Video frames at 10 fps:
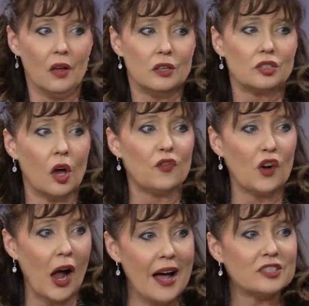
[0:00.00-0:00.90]
So,
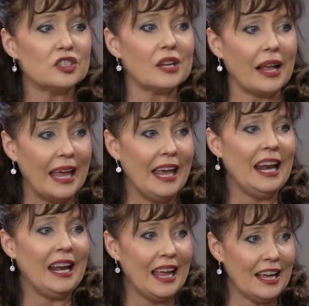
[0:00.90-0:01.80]
for us to get
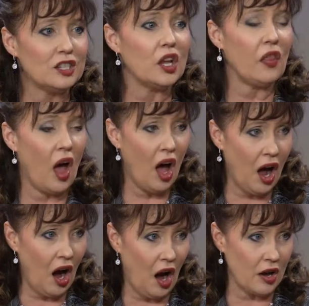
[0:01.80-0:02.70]
it into the
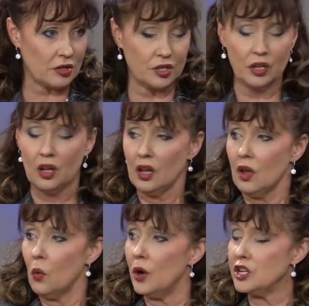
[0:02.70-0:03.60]
heart,
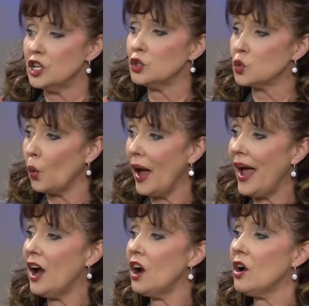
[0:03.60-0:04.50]
which is
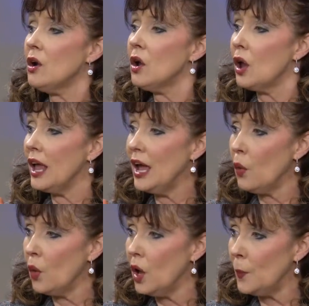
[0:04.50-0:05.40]
where it
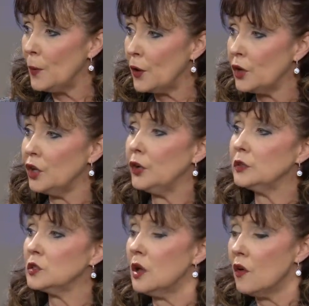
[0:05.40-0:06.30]
will
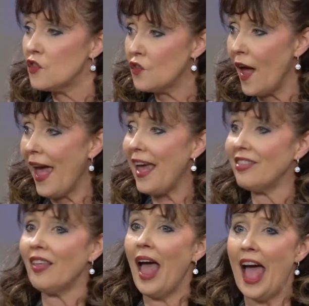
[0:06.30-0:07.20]
produce
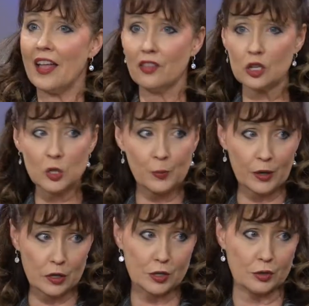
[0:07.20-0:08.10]
faith and the
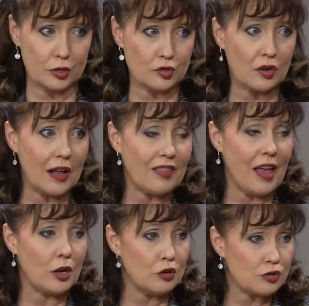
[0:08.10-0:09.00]
spiritual strength
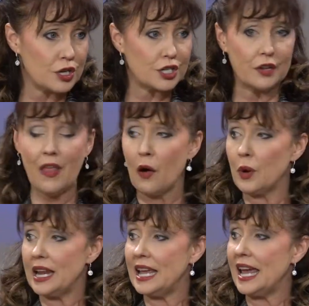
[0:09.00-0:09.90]
and nutrition that
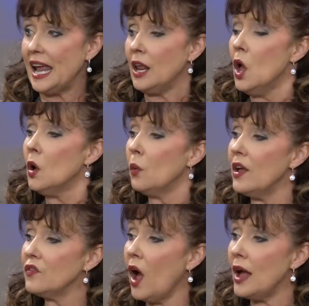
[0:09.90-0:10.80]
we need.
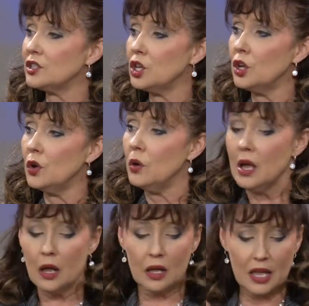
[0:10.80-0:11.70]
We've got to
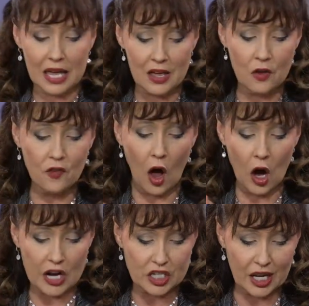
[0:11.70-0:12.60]
give
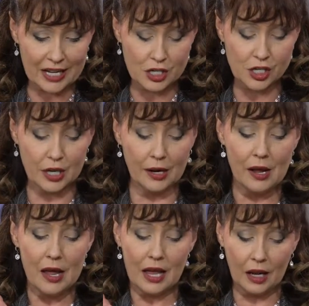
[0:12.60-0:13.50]
our attention,
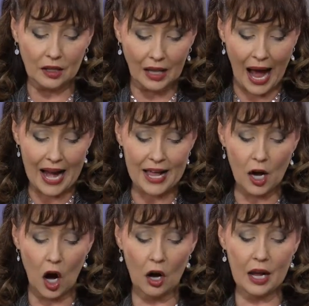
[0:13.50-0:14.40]
inclining
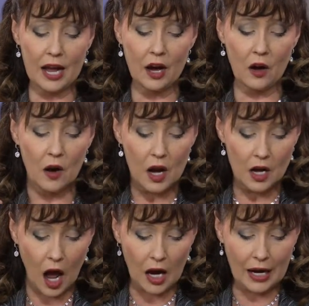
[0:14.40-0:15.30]
our ear,
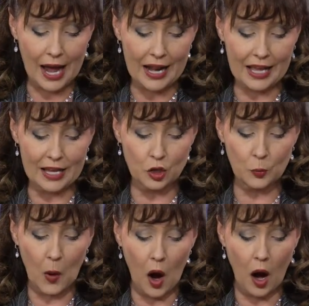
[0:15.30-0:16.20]
not letting it
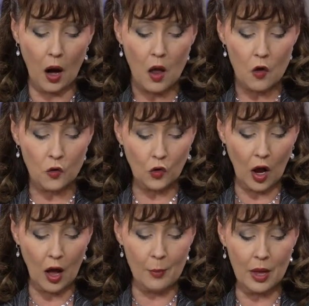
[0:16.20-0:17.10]
depart
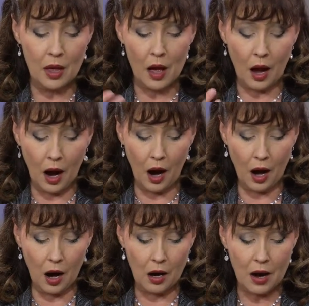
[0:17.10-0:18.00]
from
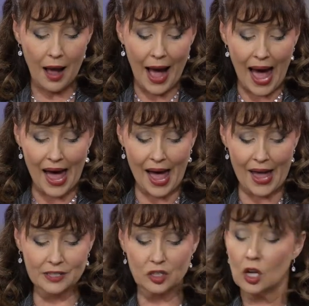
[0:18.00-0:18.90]
our
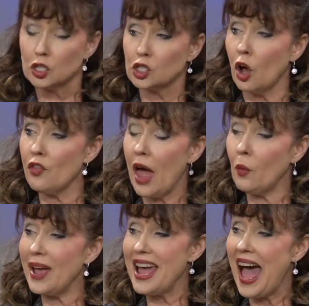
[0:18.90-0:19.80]
eyes, so that
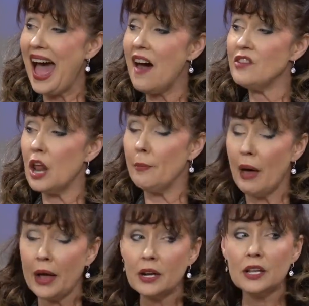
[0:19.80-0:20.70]
we have an
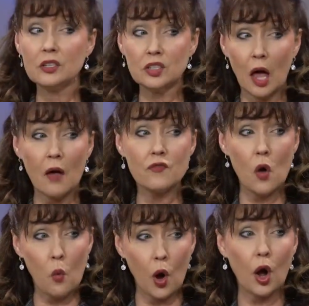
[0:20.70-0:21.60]
abundance of
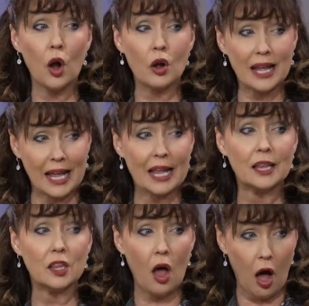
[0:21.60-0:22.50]
the word
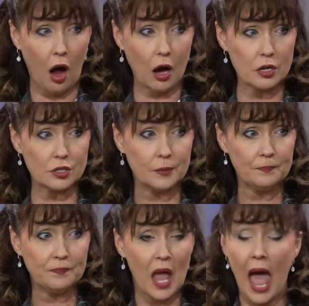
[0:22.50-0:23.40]
in the heart.
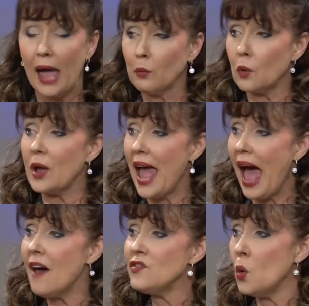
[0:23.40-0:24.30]
And when we
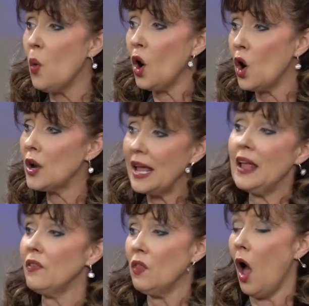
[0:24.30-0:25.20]
have the word
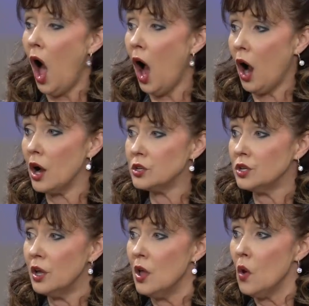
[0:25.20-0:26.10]
in the heart,
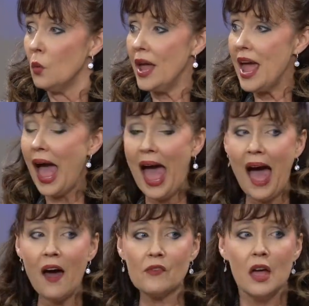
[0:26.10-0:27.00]
we
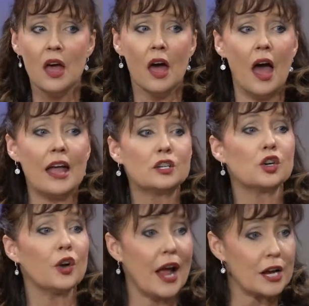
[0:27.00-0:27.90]
have a
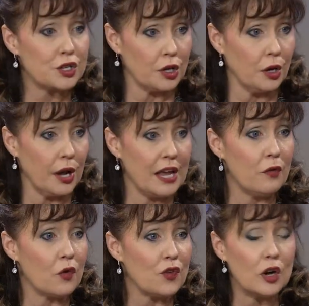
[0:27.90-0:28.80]
treasure. He
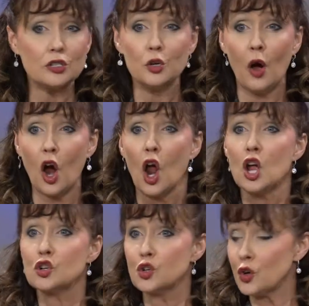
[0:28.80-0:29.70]
referred to our
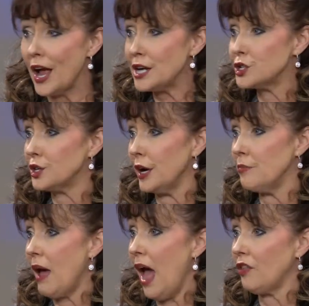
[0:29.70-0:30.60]
treasure
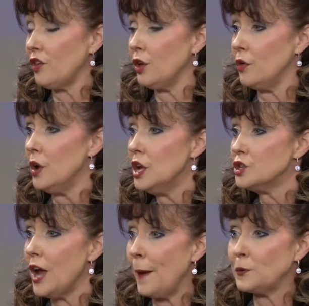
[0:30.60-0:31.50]
in Matthew
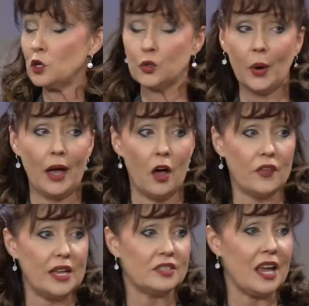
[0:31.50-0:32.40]
chapter 12.
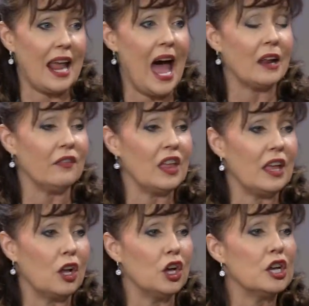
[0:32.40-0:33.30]
He said, Out of the
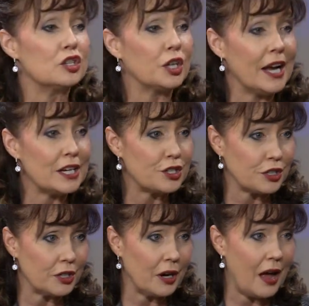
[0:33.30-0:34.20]
good
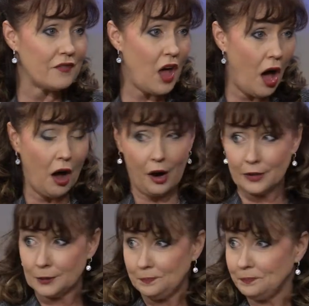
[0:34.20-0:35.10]
treasure of the
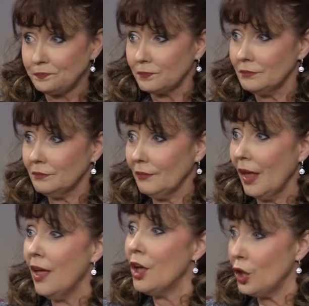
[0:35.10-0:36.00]
heart,
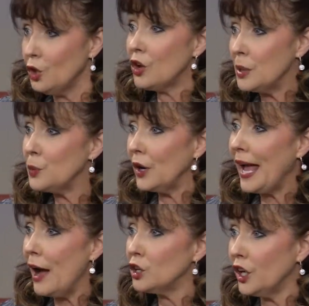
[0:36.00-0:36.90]
you can bring
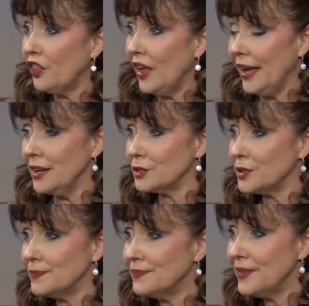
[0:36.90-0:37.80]
out good things.
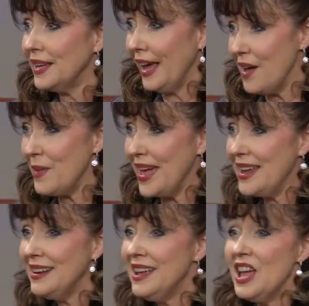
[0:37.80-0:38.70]

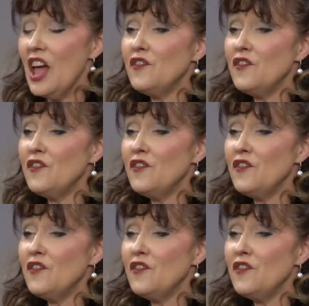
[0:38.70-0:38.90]
Amen. If